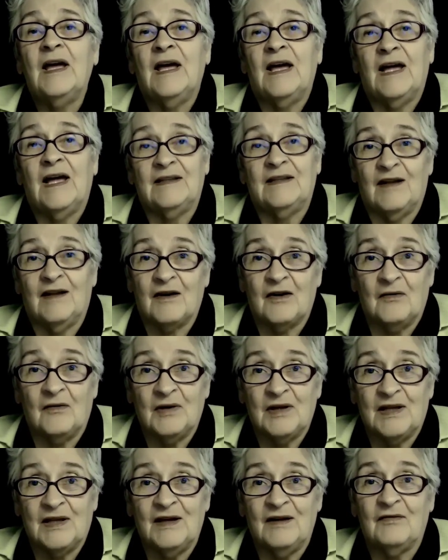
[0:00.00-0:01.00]
and not only
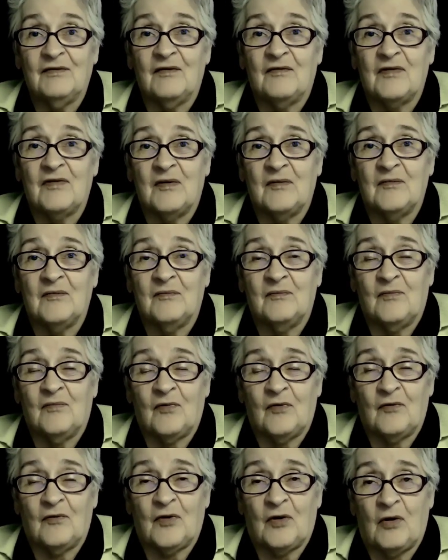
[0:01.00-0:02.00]
give of them
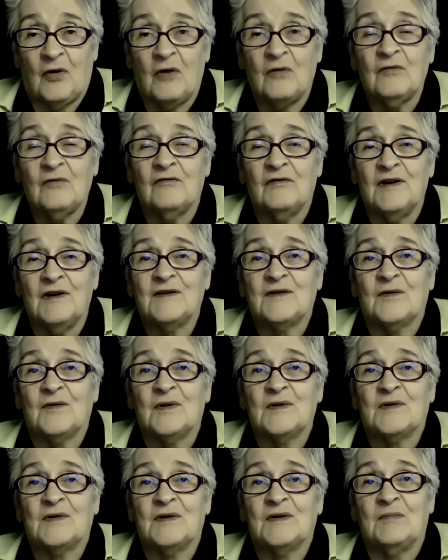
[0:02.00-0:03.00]
their own
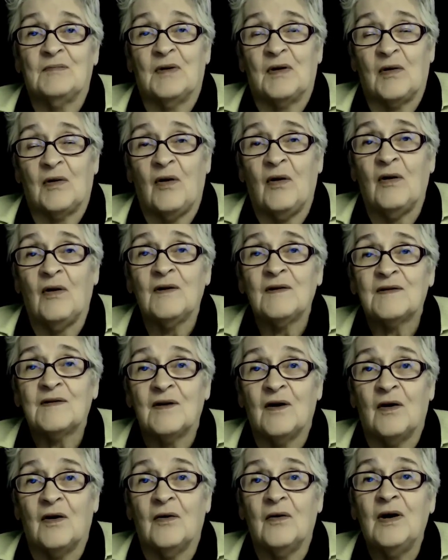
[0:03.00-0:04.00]
resources, but
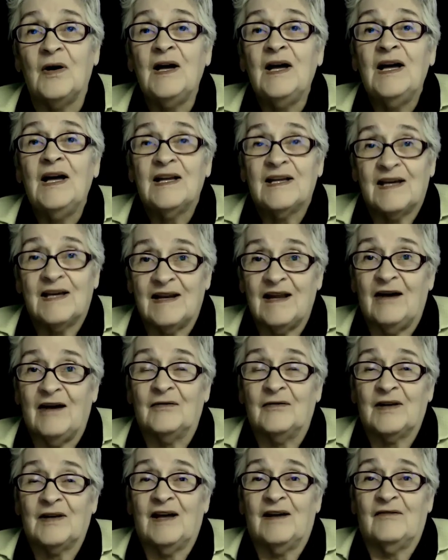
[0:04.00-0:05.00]
also get out
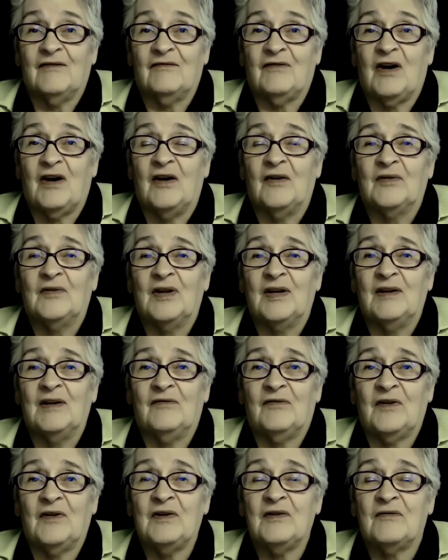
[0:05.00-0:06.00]
and get involved in
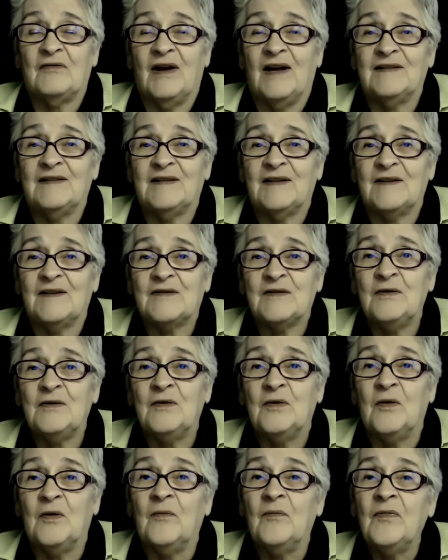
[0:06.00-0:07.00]
fundraising
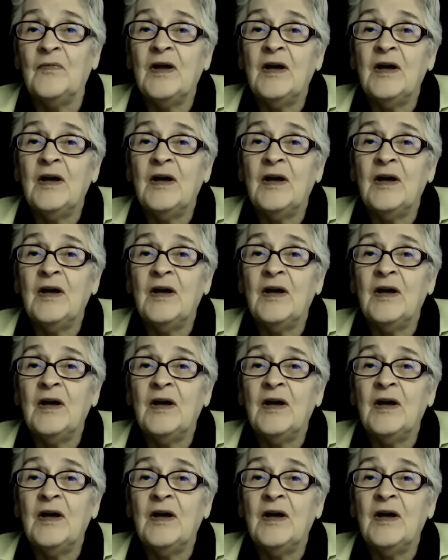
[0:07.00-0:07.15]
too.